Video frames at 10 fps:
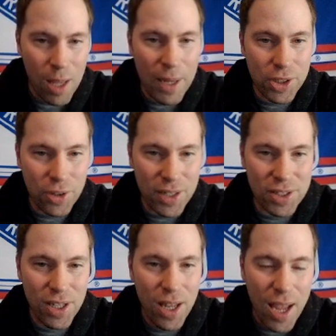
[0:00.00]
make
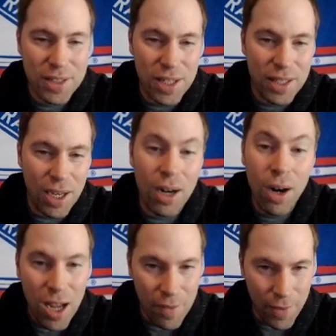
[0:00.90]
drinks and take care
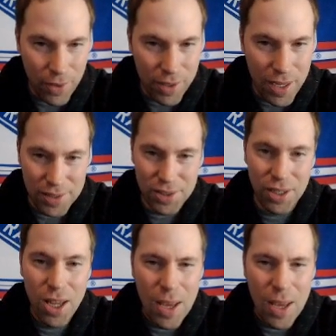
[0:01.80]
of other guests.